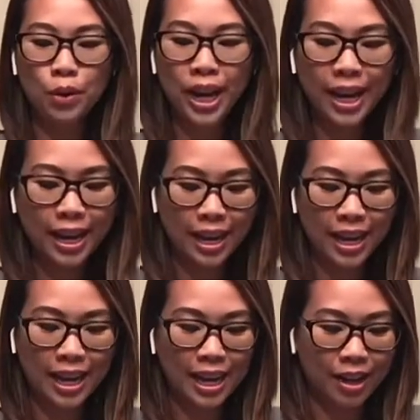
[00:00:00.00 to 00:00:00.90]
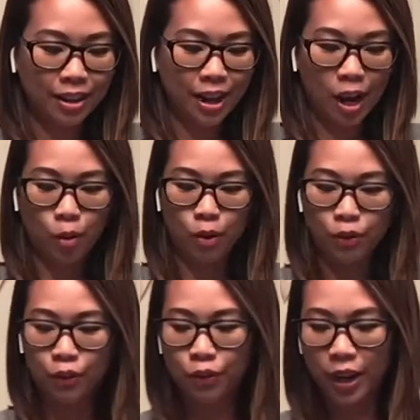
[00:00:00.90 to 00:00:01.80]
Okay,
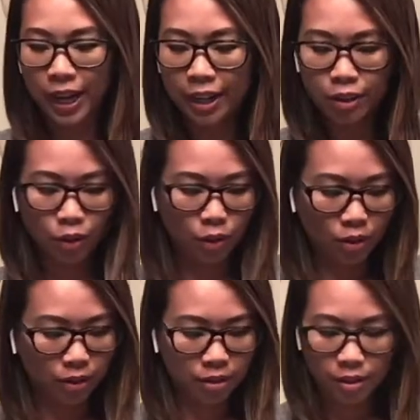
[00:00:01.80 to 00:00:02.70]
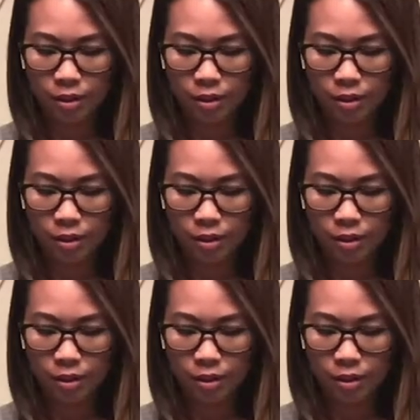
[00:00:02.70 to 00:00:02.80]
our final